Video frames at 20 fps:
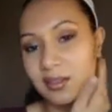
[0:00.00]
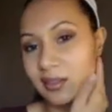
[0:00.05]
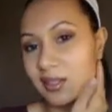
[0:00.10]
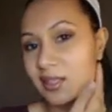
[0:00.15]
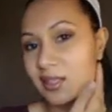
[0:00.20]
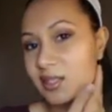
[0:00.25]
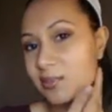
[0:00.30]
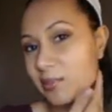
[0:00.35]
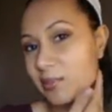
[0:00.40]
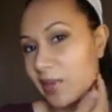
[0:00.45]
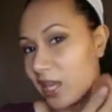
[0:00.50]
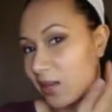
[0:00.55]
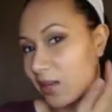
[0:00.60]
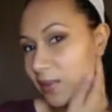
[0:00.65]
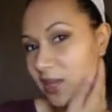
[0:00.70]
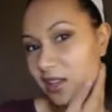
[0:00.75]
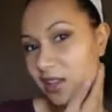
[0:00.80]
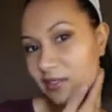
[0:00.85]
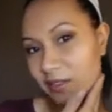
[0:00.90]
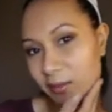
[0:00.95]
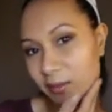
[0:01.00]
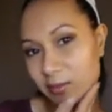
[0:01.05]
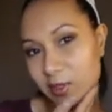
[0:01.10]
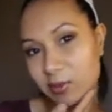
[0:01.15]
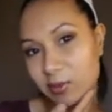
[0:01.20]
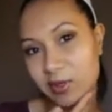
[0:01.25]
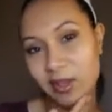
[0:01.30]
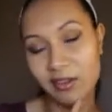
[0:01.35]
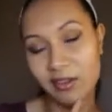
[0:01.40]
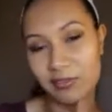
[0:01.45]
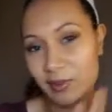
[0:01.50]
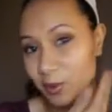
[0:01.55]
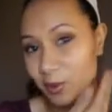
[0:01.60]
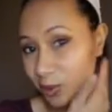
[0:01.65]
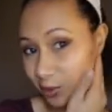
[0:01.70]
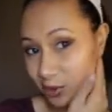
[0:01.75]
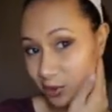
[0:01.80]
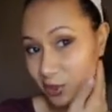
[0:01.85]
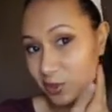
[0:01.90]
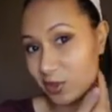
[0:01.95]
This is maybe if I'm doing a
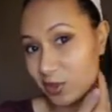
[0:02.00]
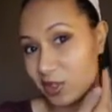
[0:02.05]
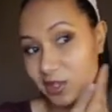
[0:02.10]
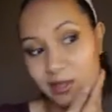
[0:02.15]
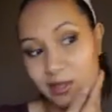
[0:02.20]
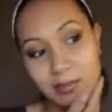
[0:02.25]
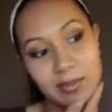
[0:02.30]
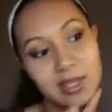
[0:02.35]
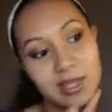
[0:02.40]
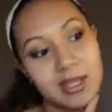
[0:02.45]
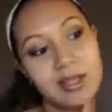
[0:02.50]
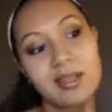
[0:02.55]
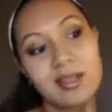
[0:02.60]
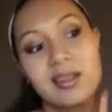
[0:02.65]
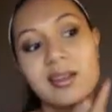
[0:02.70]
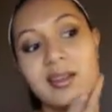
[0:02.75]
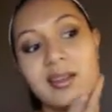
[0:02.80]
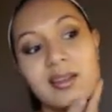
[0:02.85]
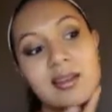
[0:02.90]
photo shoot or something.